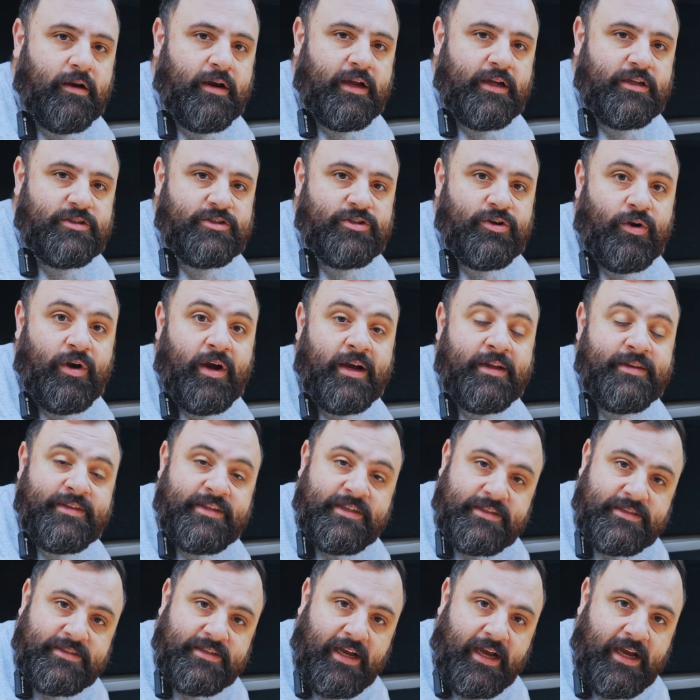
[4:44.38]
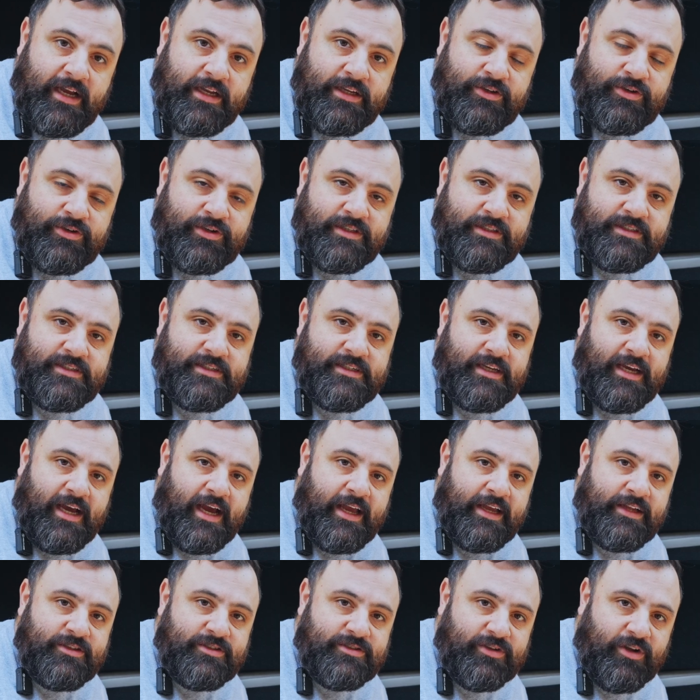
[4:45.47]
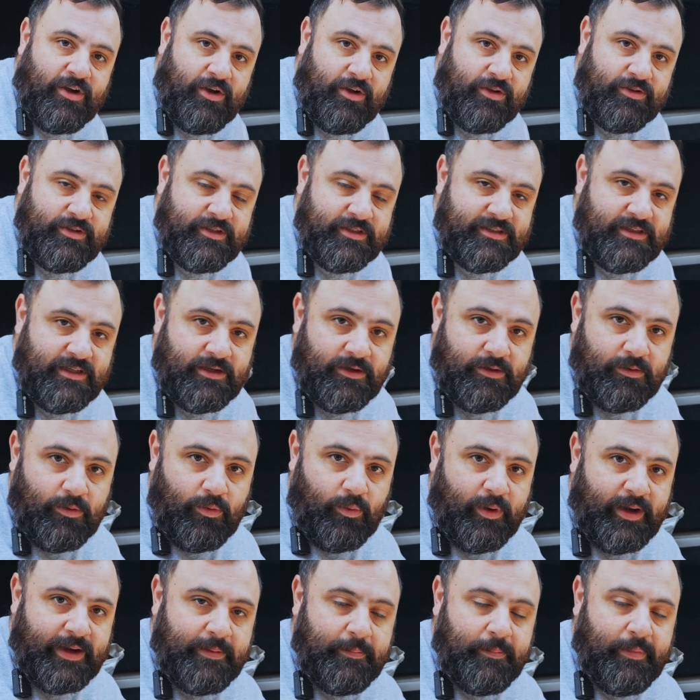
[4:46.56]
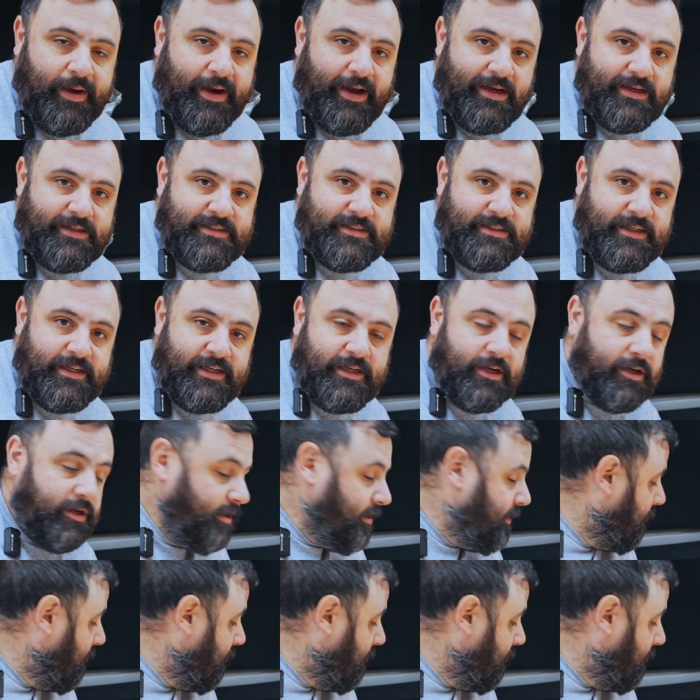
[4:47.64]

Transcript: right, so on this side, you can see I installed this little white box here.